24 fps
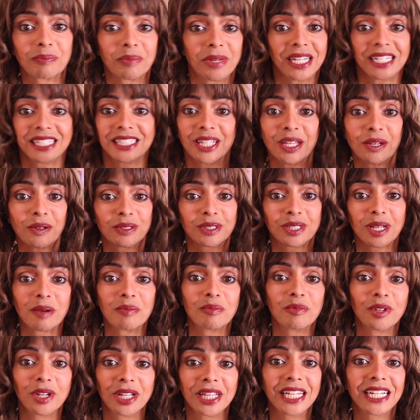a big deal, so
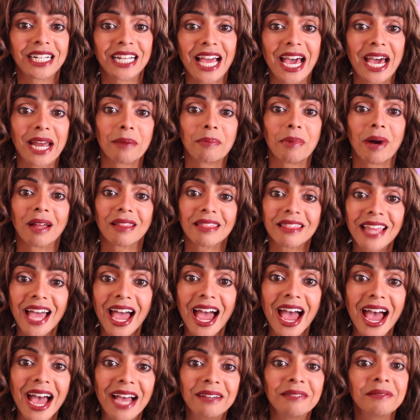I'm really glad about
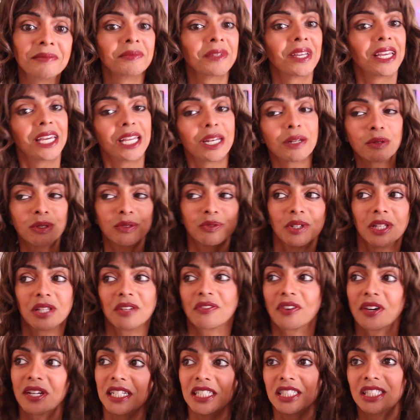that. And it was really
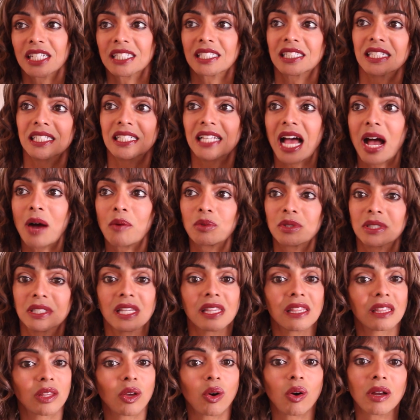funny, just as I was
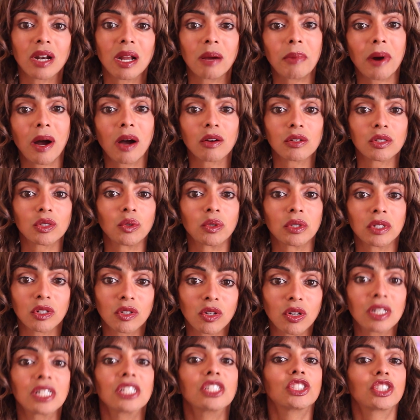in thought about doing a
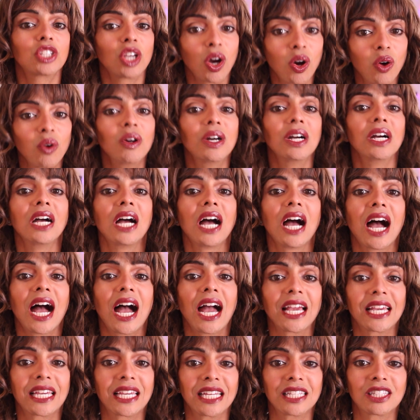cooking show,
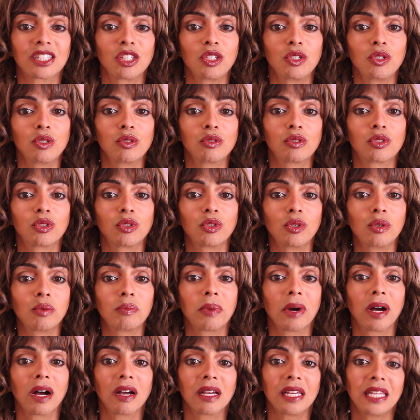I get the YouTube
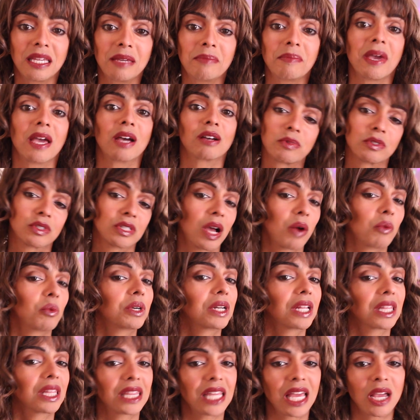email. So I
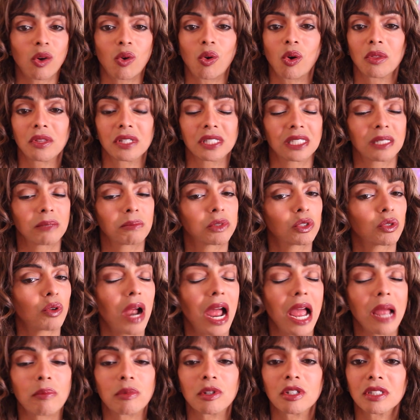want to thank all the
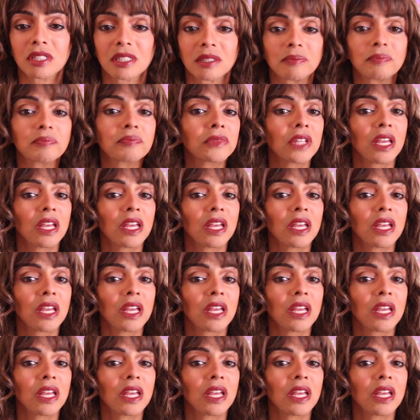subscribers